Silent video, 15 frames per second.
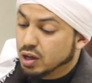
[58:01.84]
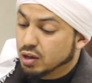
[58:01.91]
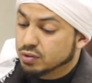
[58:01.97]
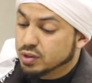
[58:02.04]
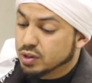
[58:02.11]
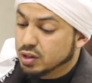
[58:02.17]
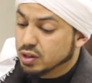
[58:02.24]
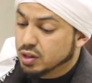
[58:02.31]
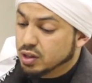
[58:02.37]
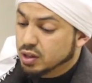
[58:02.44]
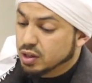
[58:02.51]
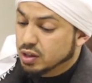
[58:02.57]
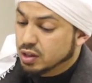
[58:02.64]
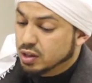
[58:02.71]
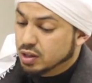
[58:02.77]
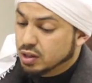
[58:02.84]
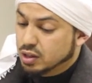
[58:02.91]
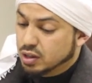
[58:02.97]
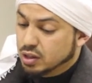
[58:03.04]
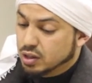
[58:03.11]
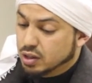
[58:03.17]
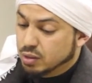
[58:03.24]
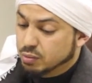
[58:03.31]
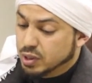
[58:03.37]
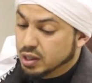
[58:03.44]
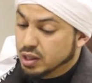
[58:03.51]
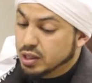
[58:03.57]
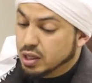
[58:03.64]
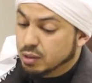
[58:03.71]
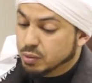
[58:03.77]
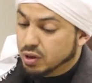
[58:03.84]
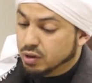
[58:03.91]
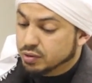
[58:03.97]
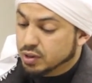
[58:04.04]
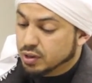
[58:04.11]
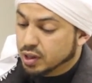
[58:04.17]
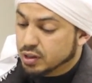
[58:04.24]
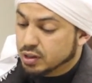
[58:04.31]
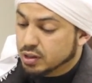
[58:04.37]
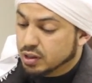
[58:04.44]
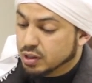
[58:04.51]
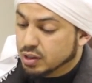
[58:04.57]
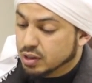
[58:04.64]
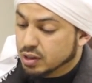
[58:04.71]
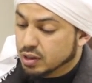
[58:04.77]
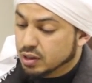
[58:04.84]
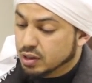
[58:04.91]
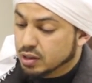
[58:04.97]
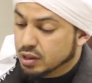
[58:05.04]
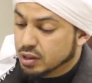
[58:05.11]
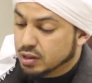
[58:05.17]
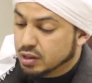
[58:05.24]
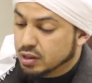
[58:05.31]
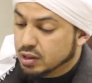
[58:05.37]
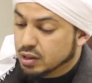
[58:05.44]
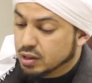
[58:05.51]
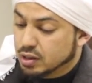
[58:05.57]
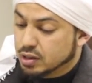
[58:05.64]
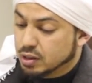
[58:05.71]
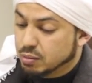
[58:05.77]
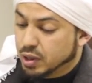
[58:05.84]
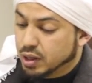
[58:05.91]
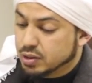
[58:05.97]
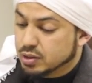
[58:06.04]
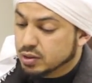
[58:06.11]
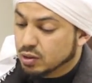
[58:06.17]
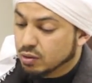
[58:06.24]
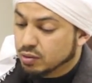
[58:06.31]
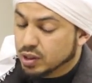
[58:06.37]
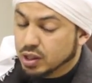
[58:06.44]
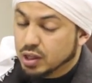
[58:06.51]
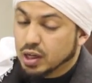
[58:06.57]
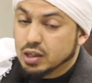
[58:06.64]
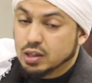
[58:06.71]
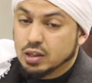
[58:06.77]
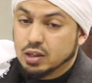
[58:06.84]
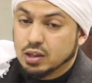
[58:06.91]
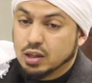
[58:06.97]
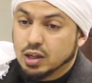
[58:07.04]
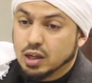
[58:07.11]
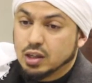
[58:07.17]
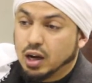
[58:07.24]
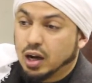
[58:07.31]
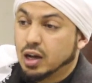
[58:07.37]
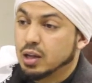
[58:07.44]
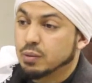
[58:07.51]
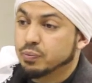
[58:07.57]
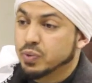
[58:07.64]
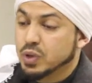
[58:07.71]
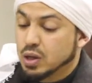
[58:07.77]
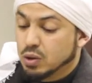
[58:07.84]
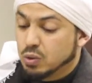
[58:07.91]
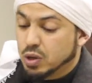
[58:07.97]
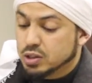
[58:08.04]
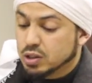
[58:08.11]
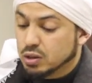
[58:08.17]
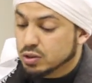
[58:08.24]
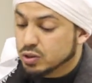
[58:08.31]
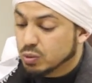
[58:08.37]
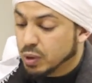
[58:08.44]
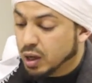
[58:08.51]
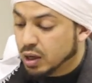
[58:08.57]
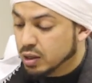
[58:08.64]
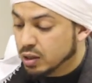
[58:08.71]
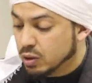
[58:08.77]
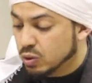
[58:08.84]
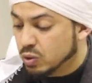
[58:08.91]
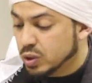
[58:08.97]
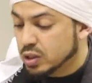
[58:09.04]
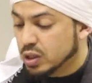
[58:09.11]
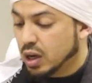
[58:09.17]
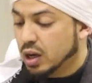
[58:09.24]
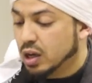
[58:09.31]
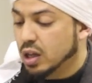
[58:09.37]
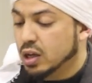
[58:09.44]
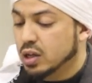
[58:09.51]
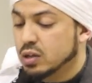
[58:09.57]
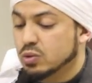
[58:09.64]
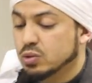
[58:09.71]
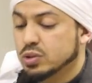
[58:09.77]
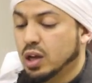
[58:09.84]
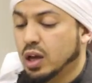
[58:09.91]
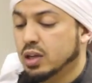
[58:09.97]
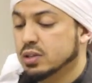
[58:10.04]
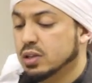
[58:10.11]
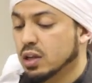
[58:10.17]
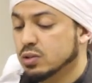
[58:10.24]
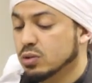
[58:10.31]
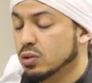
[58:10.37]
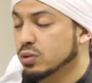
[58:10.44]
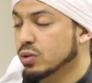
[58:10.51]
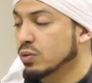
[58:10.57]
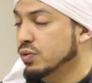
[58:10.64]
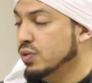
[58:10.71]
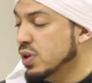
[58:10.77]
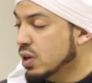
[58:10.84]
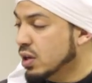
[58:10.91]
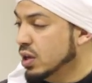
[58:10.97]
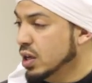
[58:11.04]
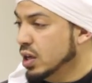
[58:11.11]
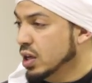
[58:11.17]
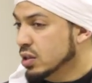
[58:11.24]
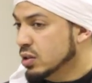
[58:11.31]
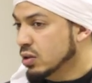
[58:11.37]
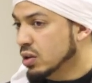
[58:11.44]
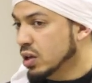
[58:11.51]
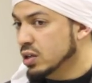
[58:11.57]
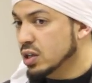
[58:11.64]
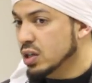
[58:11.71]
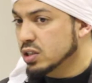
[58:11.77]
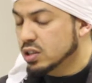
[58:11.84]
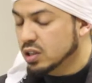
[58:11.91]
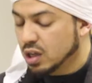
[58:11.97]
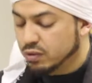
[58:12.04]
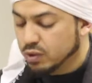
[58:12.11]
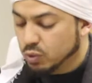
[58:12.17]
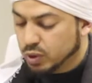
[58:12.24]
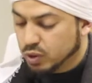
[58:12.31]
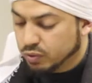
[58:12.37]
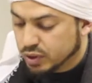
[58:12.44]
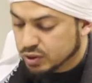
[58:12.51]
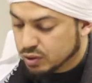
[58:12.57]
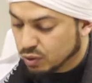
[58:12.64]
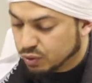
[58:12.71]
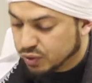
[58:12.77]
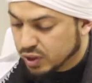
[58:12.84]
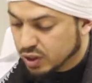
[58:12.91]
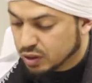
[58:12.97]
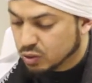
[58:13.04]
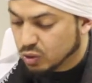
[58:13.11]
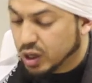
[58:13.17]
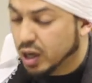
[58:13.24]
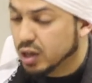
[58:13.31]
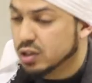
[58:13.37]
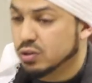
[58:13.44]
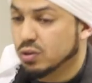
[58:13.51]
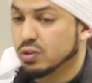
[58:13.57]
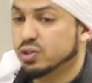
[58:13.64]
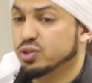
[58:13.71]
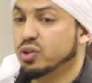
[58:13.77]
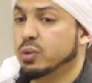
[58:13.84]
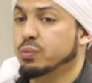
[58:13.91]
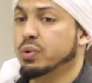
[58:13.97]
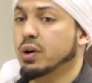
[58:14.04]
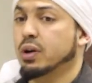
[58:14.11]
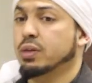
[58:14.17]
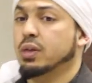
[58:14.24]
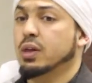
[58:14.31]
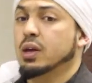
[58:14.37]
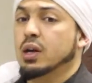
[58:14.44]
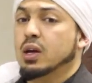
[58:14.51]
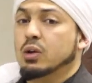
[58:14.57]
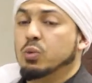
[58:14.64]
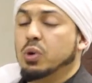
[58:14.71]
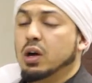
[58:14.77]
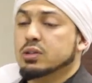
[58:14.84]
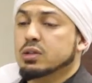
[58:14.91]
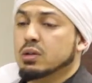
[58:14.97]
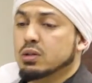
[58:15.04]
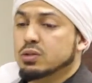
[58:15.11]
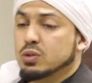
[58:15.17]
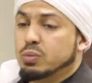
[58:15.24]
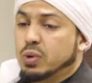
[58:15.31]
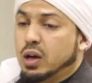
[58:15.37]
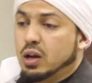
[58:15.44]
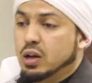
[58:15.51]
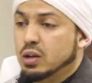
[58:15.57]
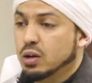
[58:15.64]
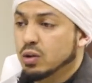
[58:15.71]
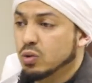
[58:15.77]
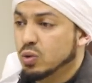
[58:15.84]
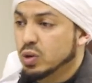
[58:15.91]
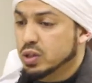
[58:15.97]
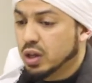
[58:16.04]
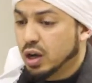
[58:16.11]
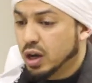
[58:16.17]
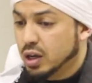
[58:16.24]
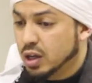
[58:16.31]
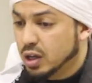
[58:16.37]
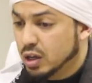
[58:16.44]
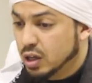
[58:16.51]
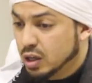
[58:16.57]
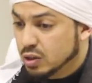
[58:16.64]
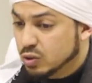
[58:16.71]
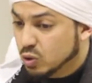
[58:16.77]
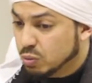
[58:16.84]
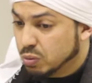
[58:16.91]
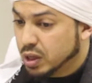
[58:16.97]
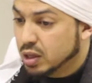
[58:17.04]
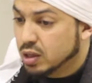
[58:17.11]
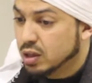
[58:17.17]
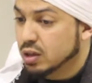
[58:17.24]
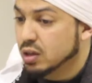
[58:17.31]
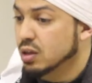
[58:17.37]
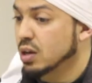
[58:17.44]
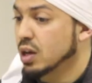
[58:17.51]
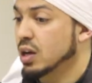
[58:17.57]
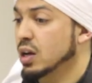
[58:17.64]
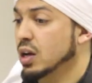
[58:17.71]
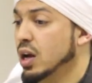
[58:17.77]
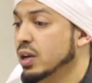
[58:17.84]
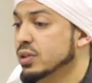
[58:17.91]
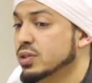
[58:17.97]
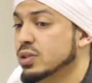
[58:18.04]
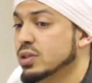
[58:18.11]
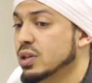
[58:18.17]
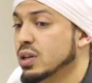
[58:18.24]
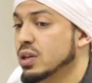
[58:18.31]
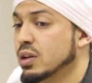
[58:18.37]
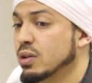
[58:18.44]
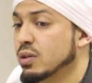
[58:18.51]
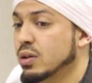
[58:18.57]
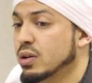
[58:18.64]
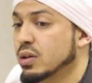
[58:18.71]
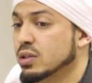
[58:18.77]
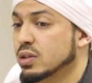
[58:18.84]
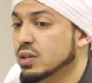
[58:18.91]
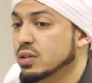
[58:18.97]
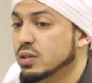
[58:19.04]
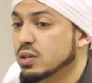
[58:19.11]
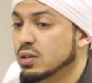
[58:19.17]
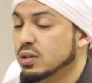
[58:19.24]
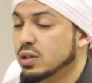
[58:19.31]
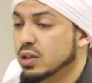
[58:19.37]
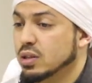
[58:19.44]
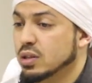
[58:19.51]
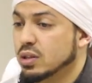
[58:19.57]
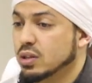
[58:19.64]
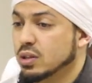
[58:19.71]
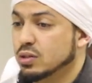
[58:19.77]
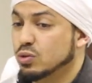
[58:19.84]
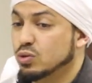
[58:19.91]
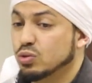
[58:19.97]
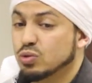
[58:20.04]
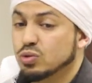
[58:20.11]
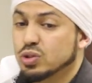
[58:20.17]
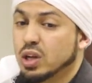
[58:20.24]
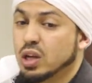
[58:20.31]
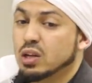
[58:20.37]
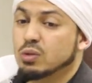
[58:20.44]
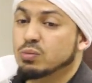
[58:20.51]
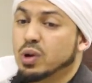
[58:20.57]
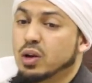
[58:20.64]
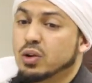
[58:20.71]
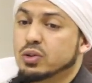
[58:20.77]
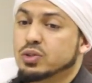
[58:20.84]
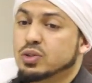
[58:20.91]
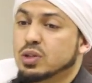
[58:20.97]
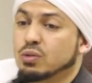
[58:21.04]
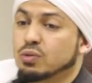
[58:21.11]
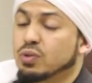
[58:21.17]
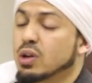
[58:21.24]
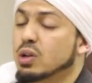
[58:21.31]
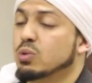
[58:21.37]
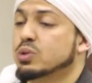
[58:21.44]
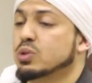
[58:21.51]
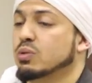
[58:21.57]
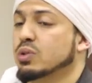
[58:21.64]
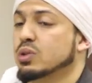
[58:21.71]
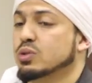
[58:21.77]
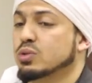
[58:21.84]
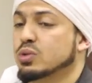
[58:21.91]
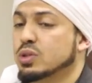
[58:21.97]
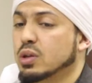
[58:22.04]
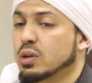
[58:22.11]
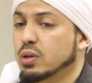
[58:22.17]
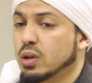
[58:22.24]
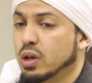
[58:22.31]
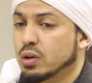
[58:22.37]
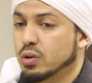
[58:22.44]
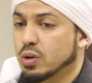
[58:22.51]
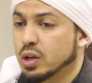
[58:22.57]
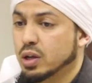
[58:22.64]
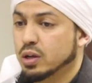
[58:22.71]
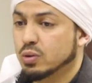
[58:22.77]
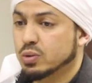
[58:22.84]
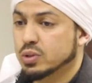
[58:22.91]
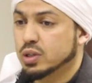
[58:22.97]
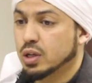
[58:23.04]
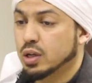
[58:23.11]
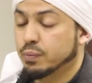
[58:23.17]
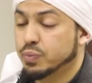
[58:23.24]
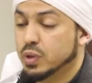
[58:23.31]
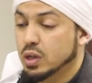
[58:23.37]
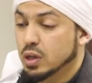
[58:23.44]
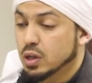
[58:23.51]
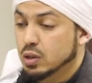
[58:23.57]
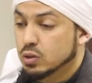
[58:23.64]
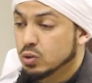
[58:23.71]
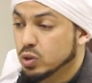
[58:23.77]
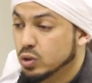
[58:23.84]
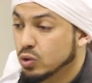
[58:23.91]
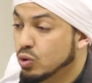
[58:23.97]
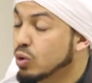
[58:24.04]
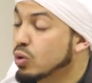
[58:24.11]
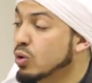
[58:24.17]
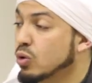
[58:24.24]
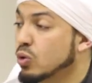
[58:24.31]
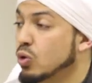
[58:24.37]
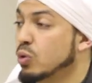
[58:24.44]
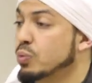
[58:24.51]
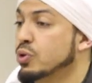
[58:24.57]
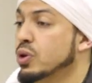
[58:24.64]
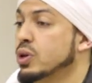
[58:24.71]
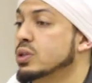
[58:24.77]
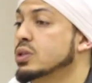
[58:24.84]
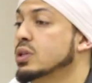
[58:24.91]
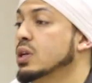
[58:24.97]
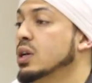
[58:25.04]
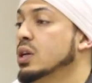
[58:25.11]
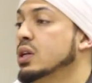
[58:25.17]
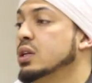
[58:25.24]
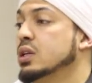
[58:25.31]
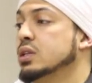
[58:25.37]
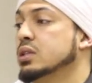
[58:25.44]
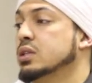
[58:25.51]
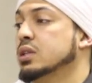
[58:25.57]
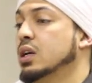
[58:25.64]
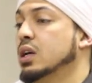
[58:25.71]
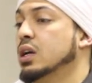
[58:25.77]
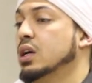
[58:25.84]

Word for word: after, the millennium after that, uh, demise of the great, great Ali. We ask Allah subhanahu wa ta'ala in whose hands lies all tawfiq, to grant each and every one of us tawfiq, to guide us on the straight path. We ask Allah subhanahu wa ta'ala to make uh, us uh, uh, uh the, the, true standard bearers and followers of Rasul sallallahu alaihi wasallam to incorporate his,